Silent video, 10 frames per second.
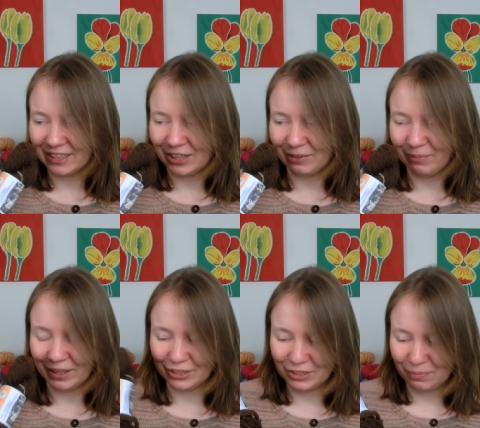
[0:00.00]
yarn might
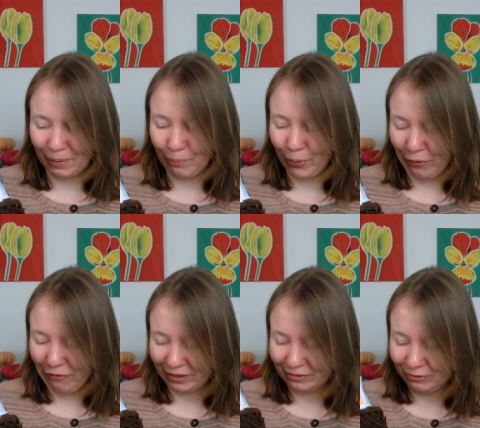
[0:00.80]
just be
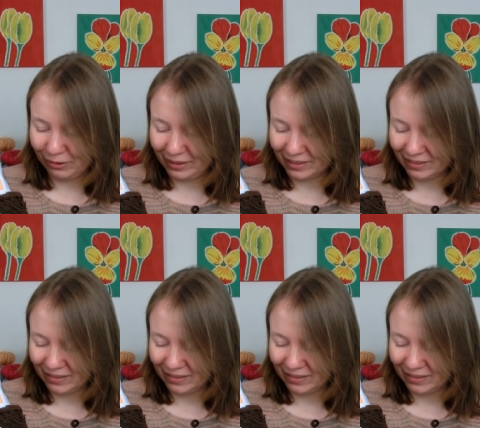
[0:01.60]
perfect for it.